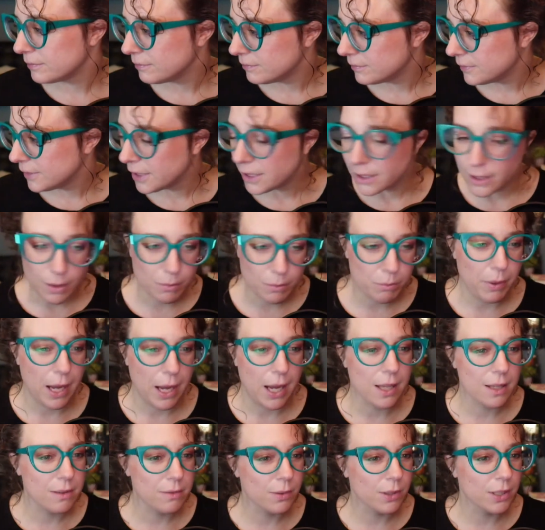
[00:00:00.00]
a
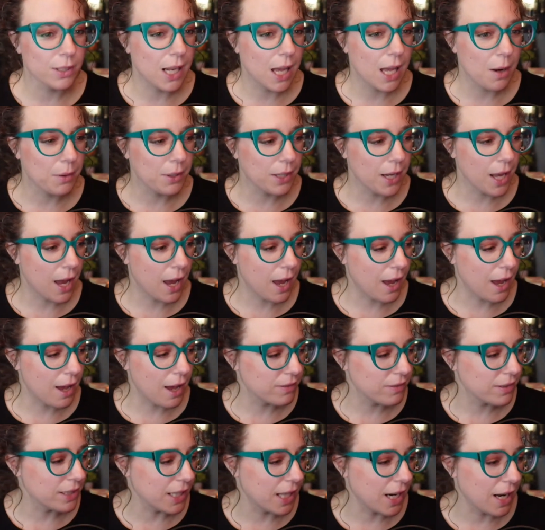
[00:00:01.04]
bath for an hour and a
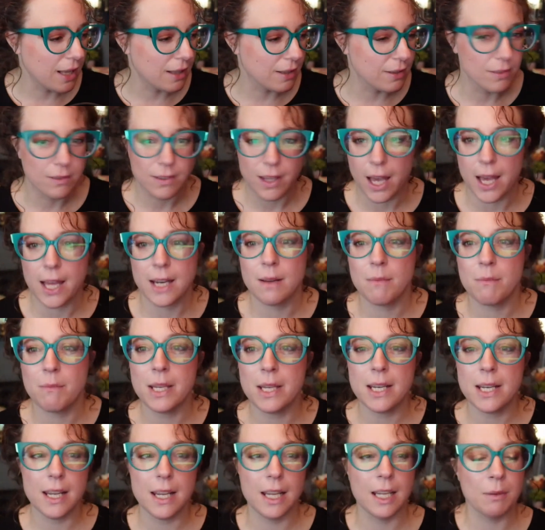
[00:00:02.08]
half, and then I had a
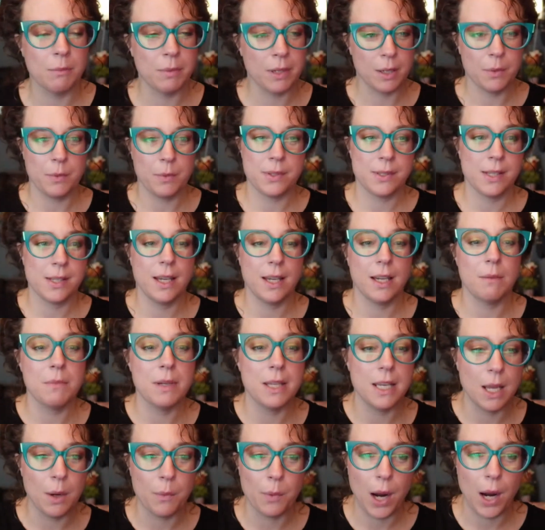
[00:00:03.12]
meeting, but it was like a
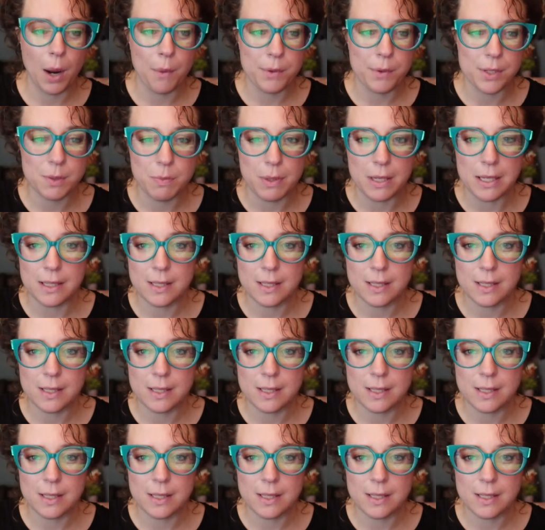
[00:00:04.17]
meeting where I was being